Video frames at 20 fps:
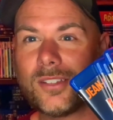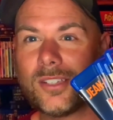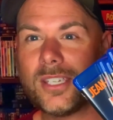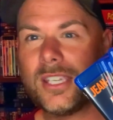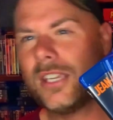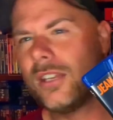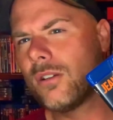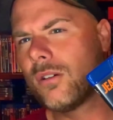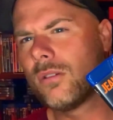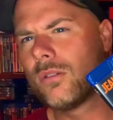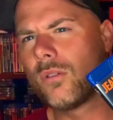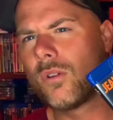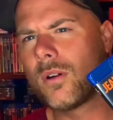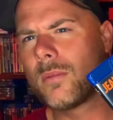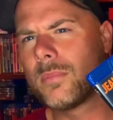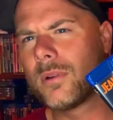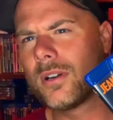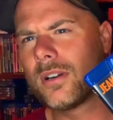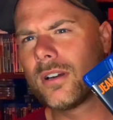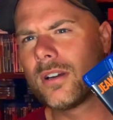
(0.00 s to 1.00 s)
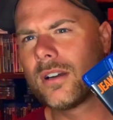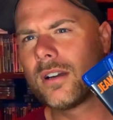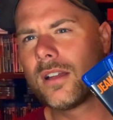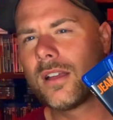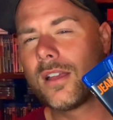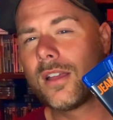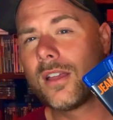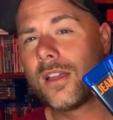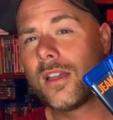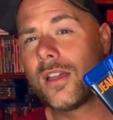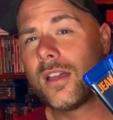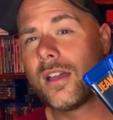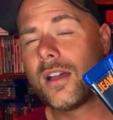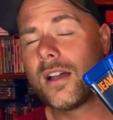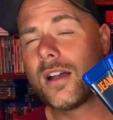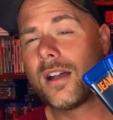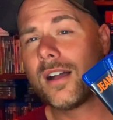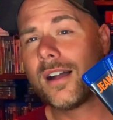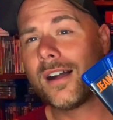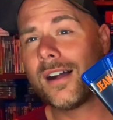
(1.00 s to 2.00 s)
Kino Lorber,
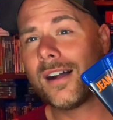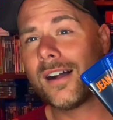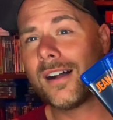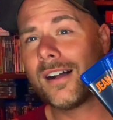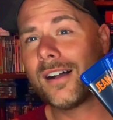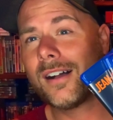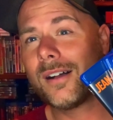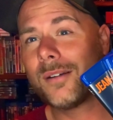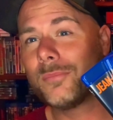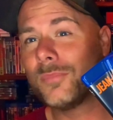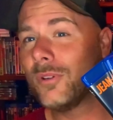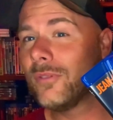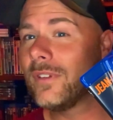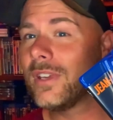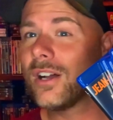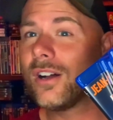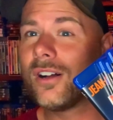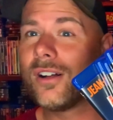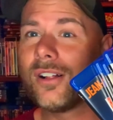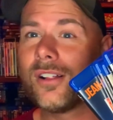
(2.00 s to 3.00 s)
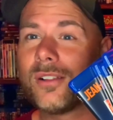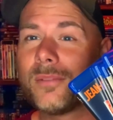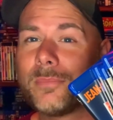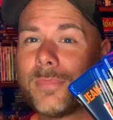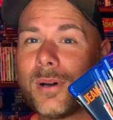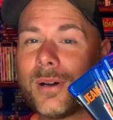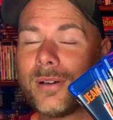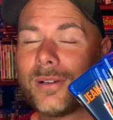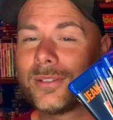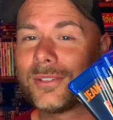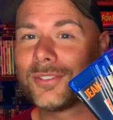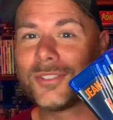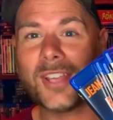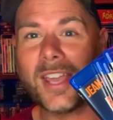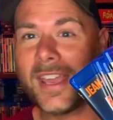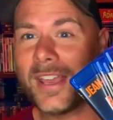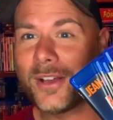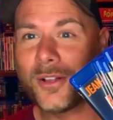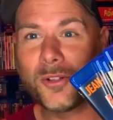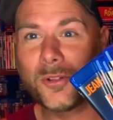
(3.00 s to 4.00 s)
uh, Movie Haul
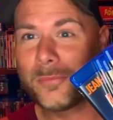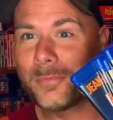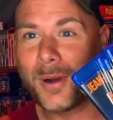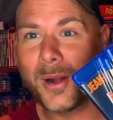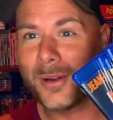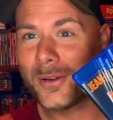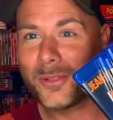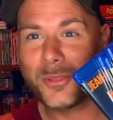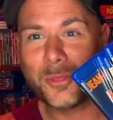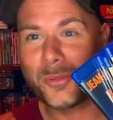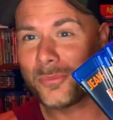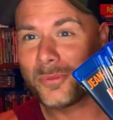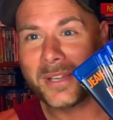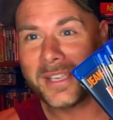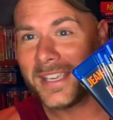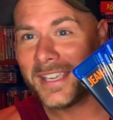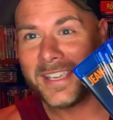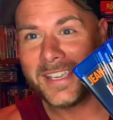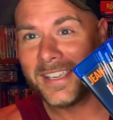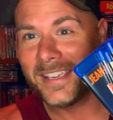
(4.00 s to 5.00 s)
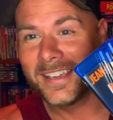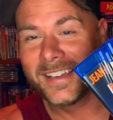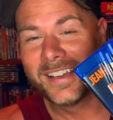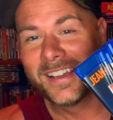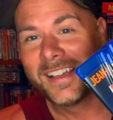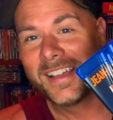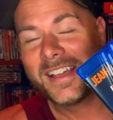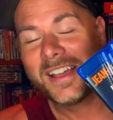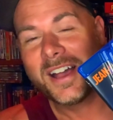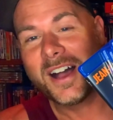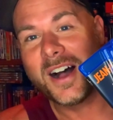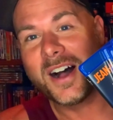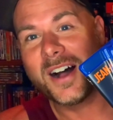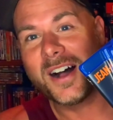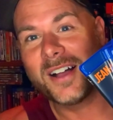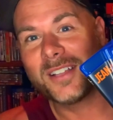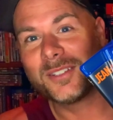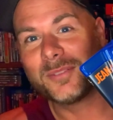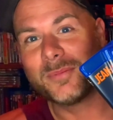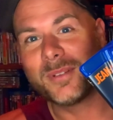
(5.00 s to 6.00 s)
Sale Part 3. Uh,
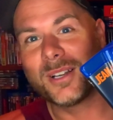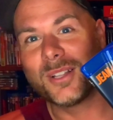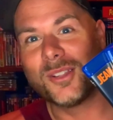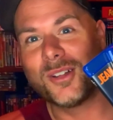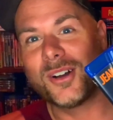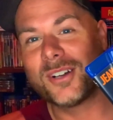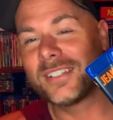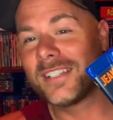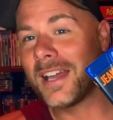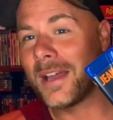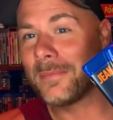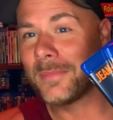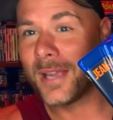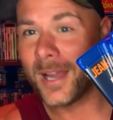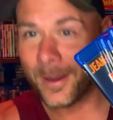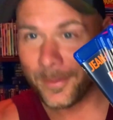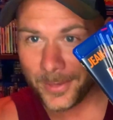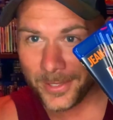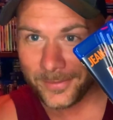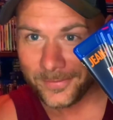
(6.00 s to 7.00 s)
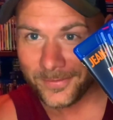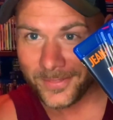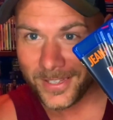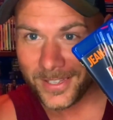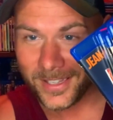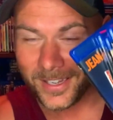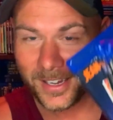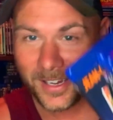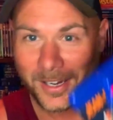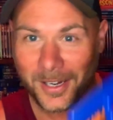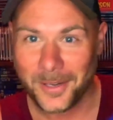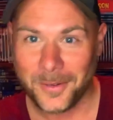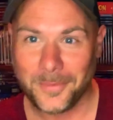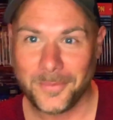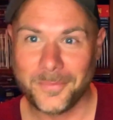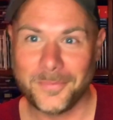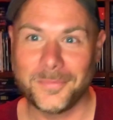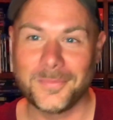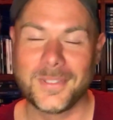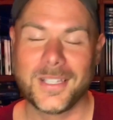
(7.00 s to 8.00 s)
it's been a long time coming.
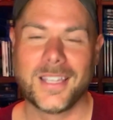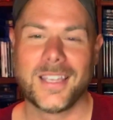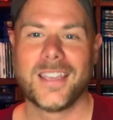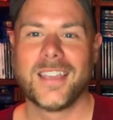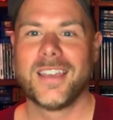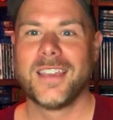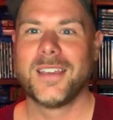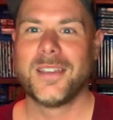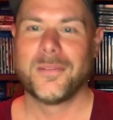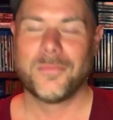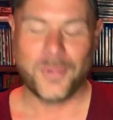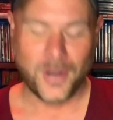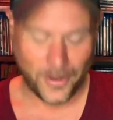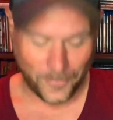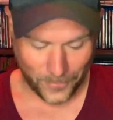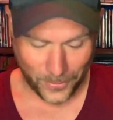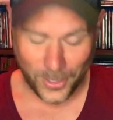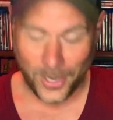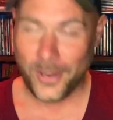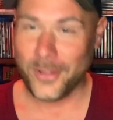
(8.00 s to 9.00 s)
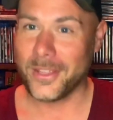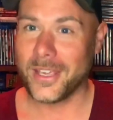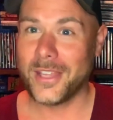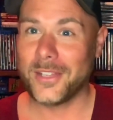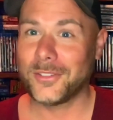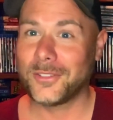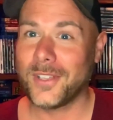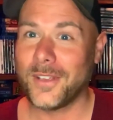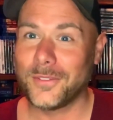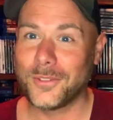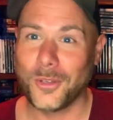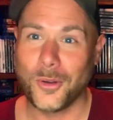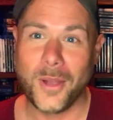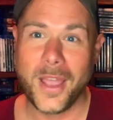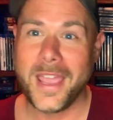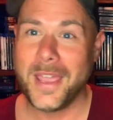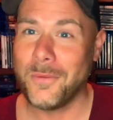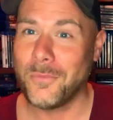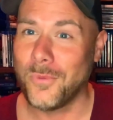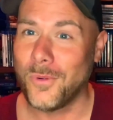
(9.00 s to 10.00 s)
Um, probably forgot all the other stuff. So,
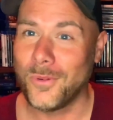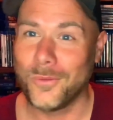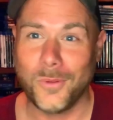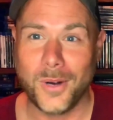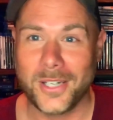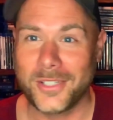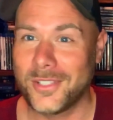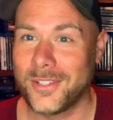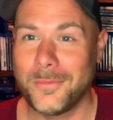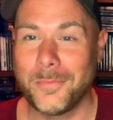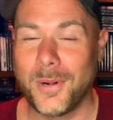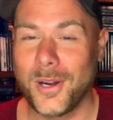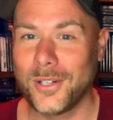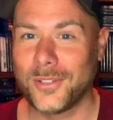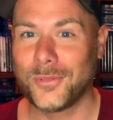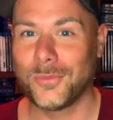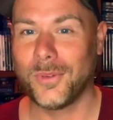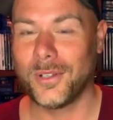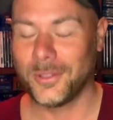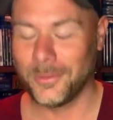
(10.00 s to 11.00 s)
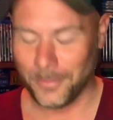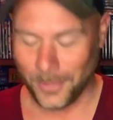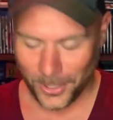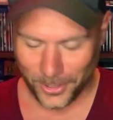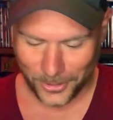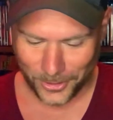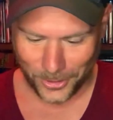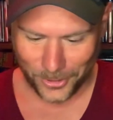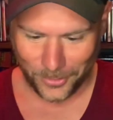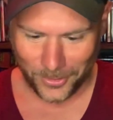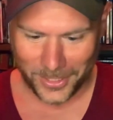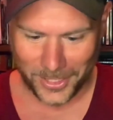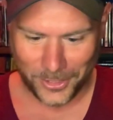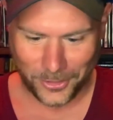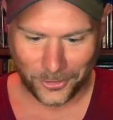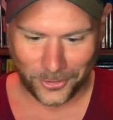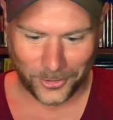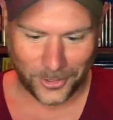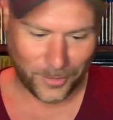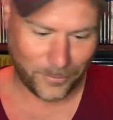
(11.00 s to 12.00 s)
hey, watch the parts 1 and part 2 to get
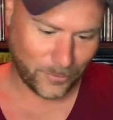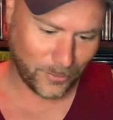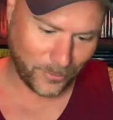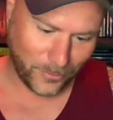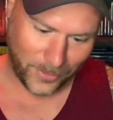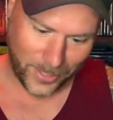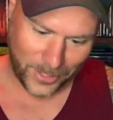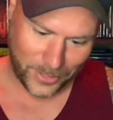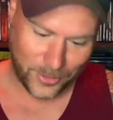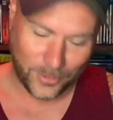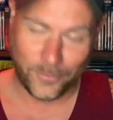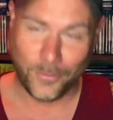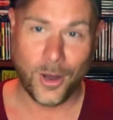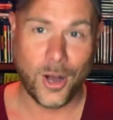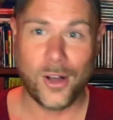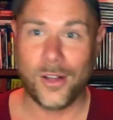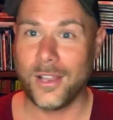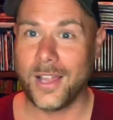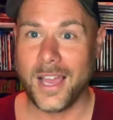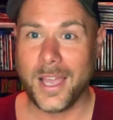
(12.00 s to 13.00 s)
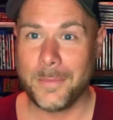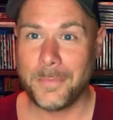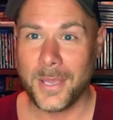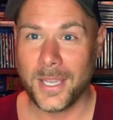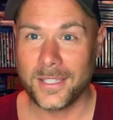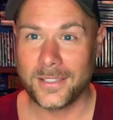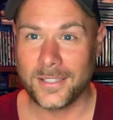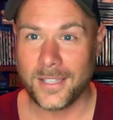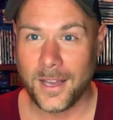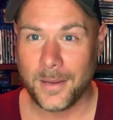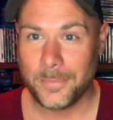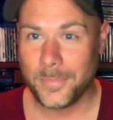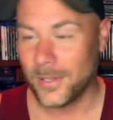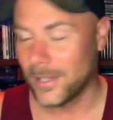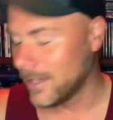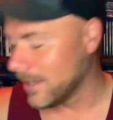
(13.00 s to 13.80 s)
yourself refreshed of all I picked up